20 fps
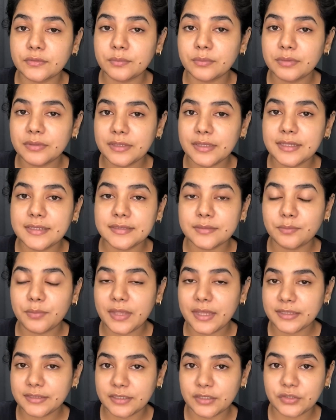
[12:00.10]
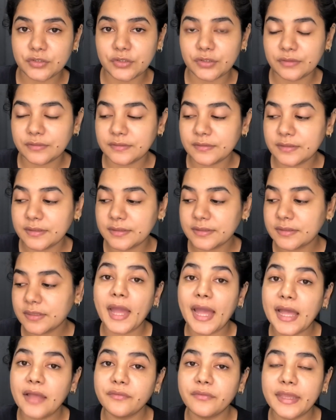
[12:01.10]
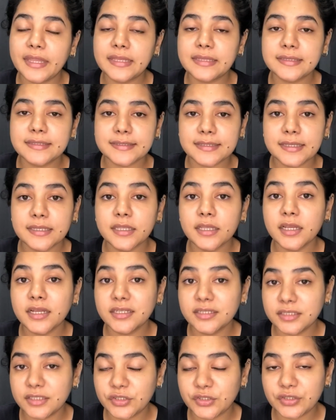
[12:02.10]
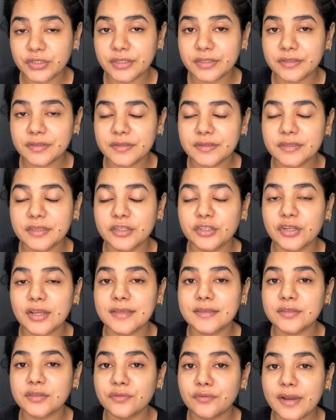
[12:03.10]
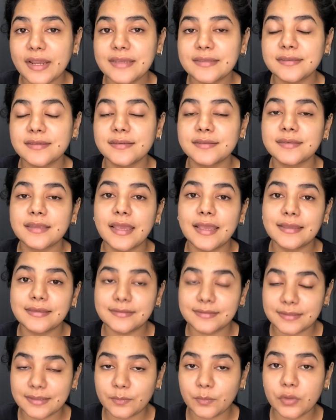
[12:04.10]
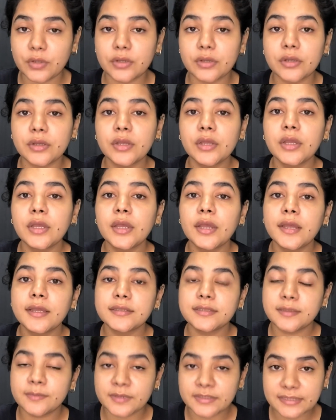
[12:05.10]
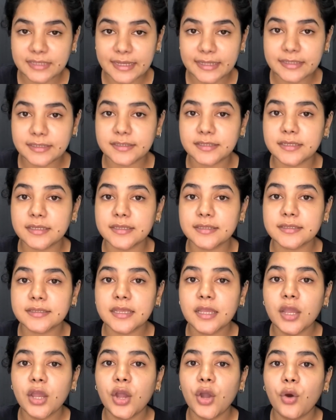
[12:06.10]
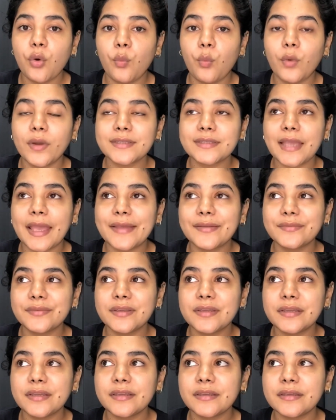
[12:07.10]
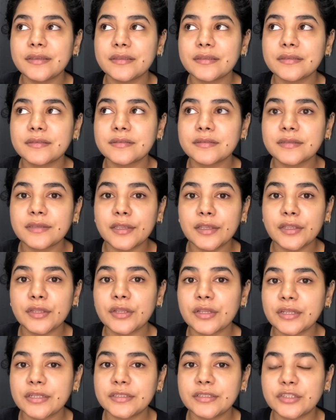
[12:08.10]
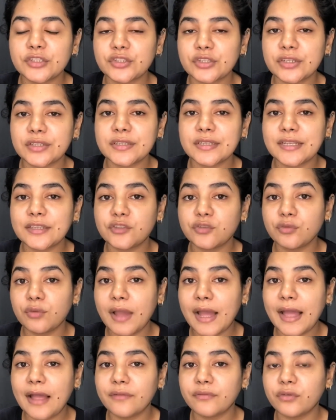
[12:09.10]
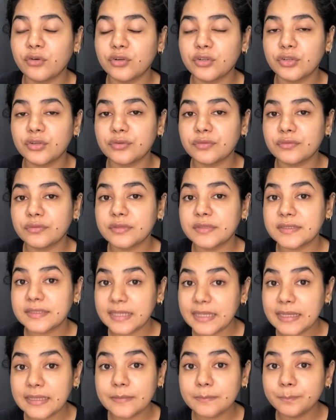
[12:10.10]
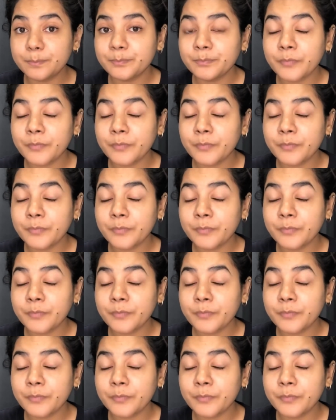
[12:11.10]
please pay attention to this. Have any skin conditions such as psoriasis, eczema, dermatitis, whatever skin condition that you have on your skin,